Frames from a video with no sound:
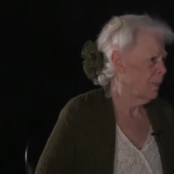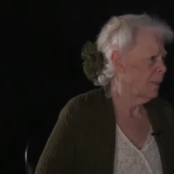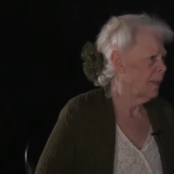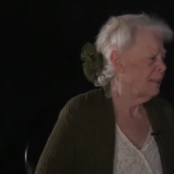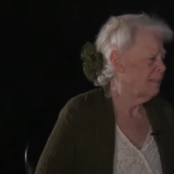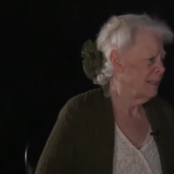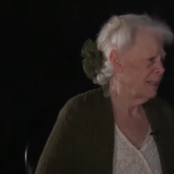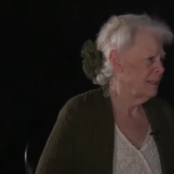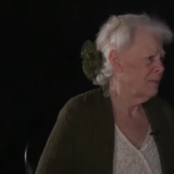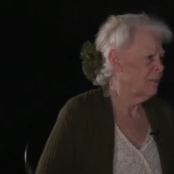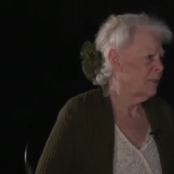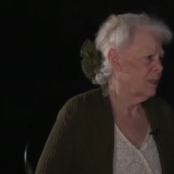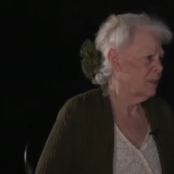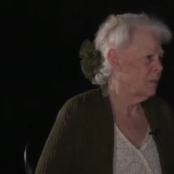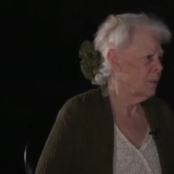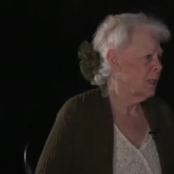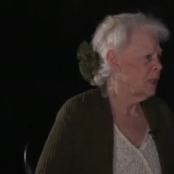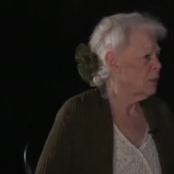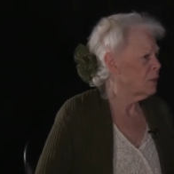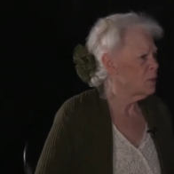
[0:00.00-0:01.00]
in the infinite
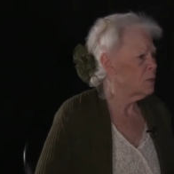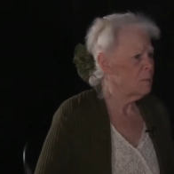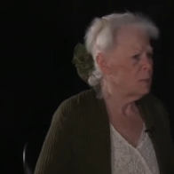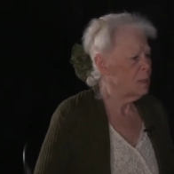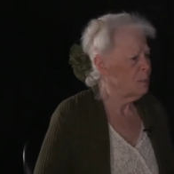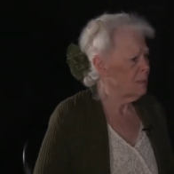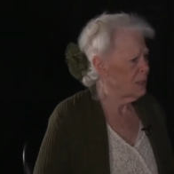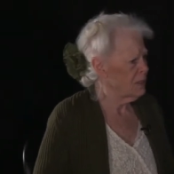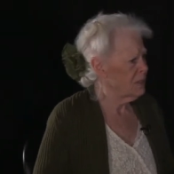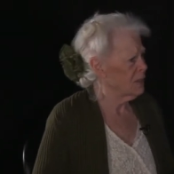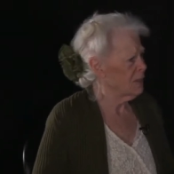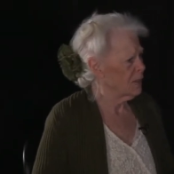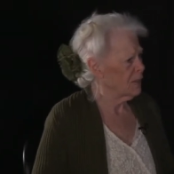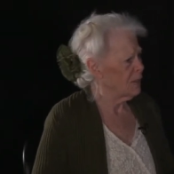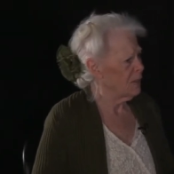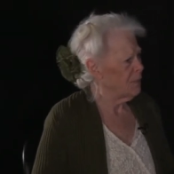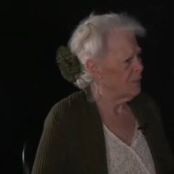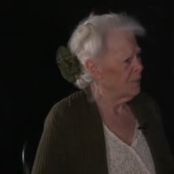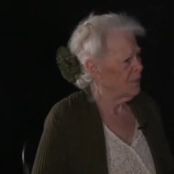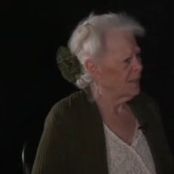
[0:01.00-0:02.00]
way, or to be
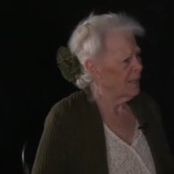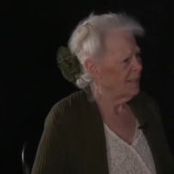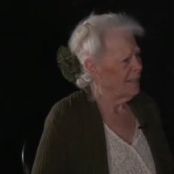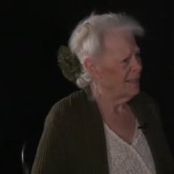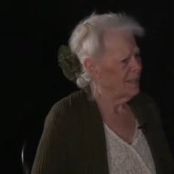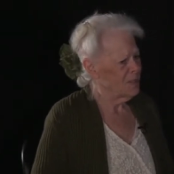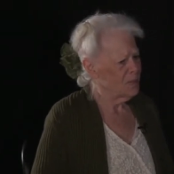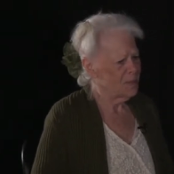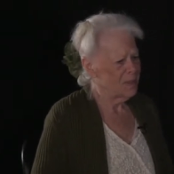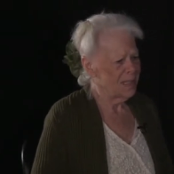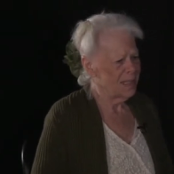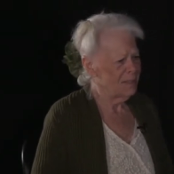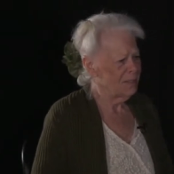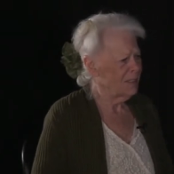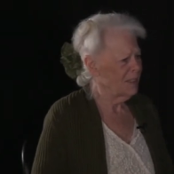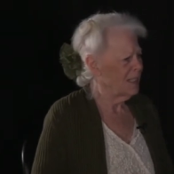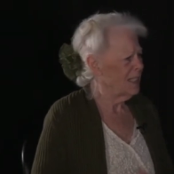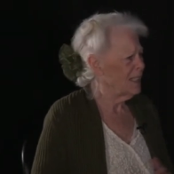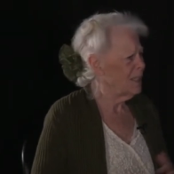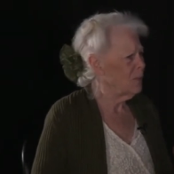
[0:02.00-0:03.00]
mystical right. is
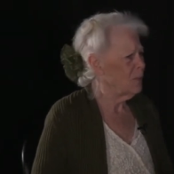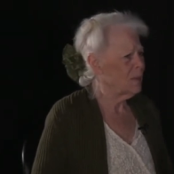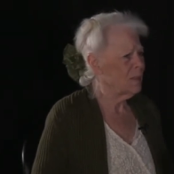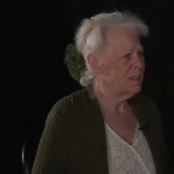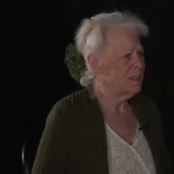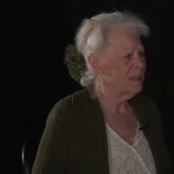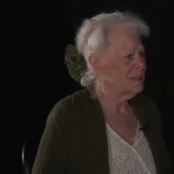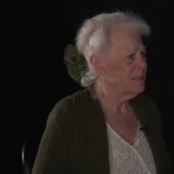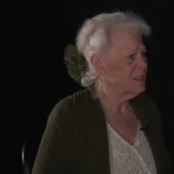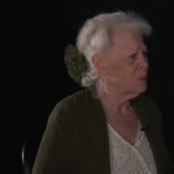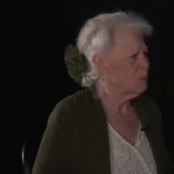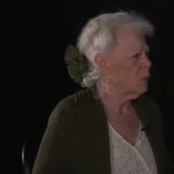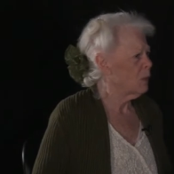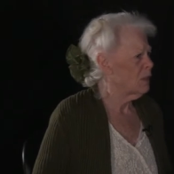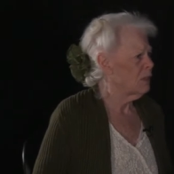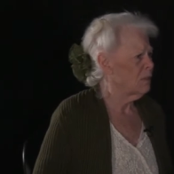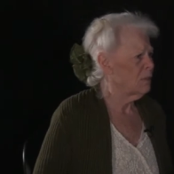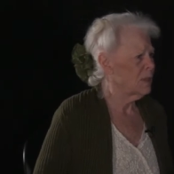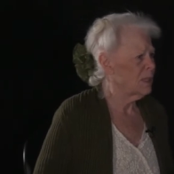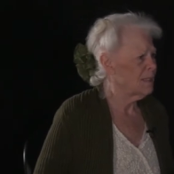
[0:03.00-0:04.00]
wherever anyone is is
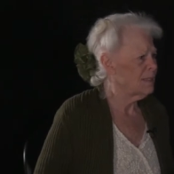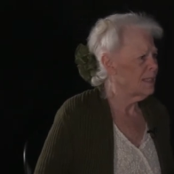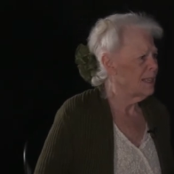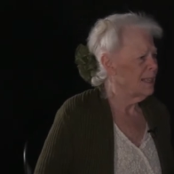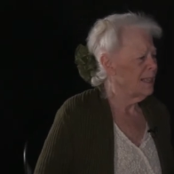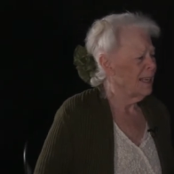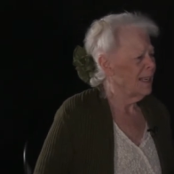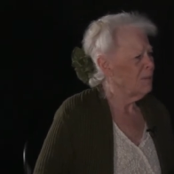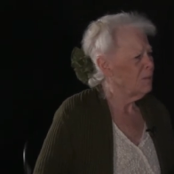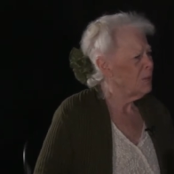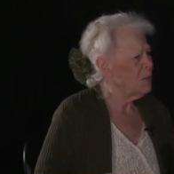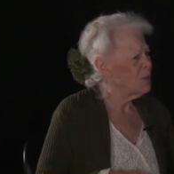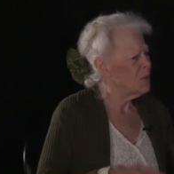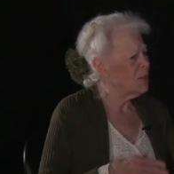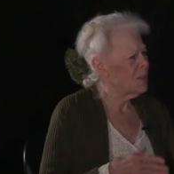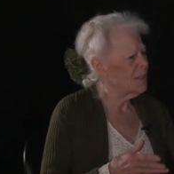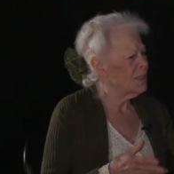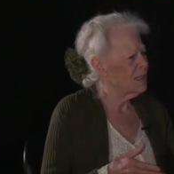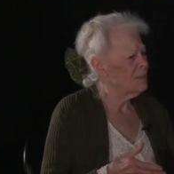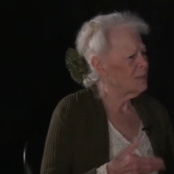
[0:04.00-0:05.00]
perfect. Mm -hmm. And we mm-hmm. were
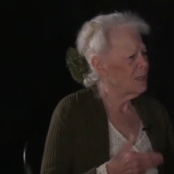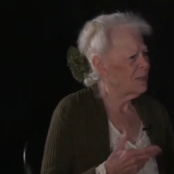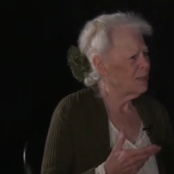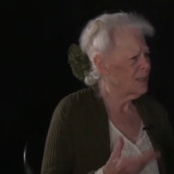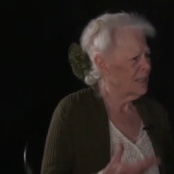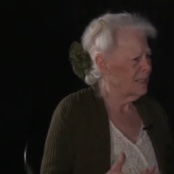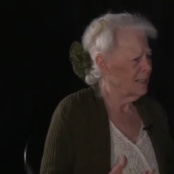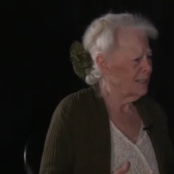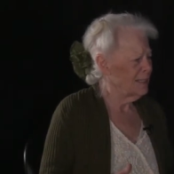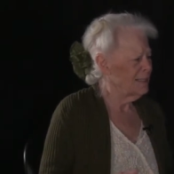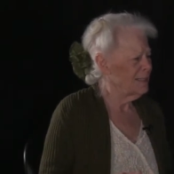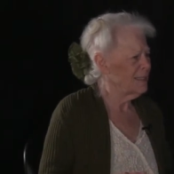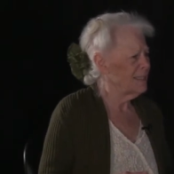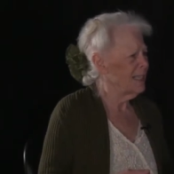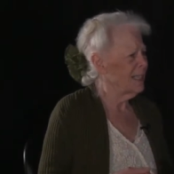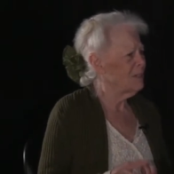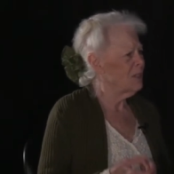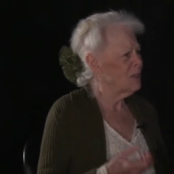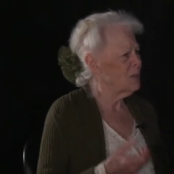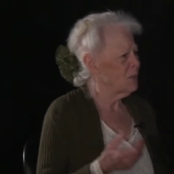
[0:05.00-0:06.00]
talking about kids and
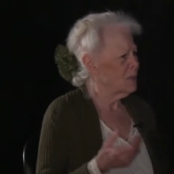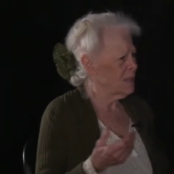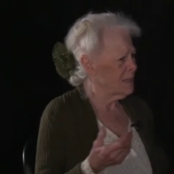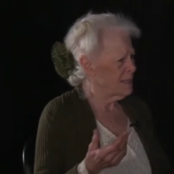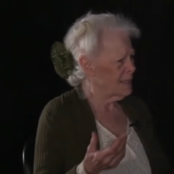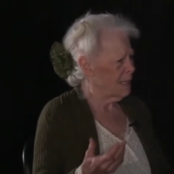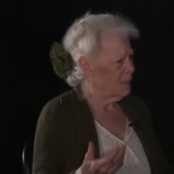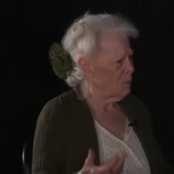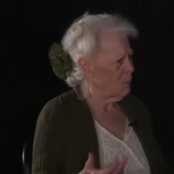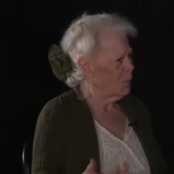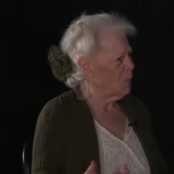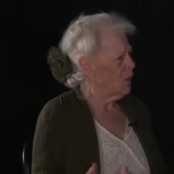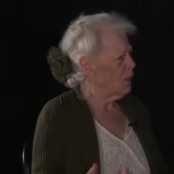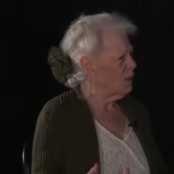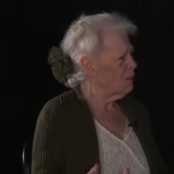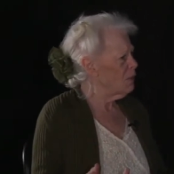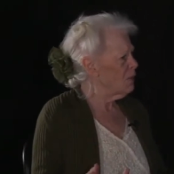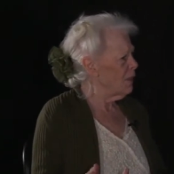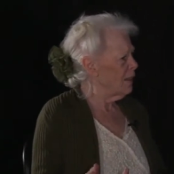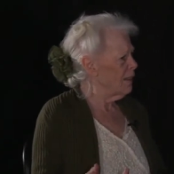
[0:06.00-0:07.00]
having to accept
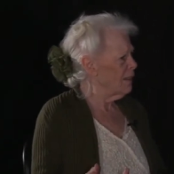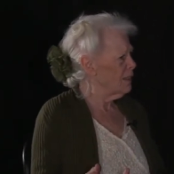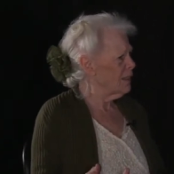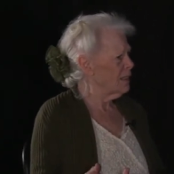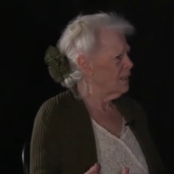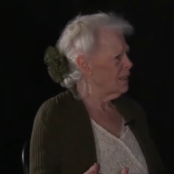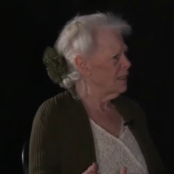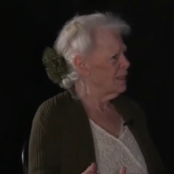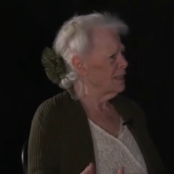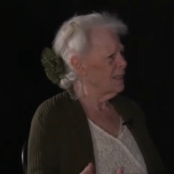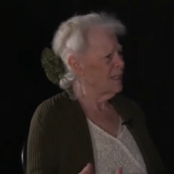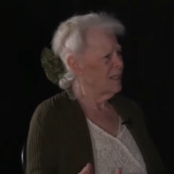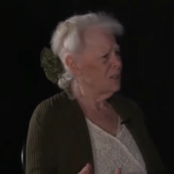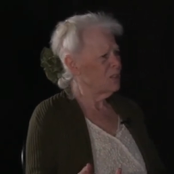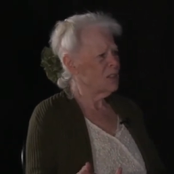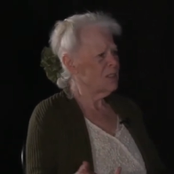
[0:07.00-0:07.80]
wherever they are. Mm -hmm.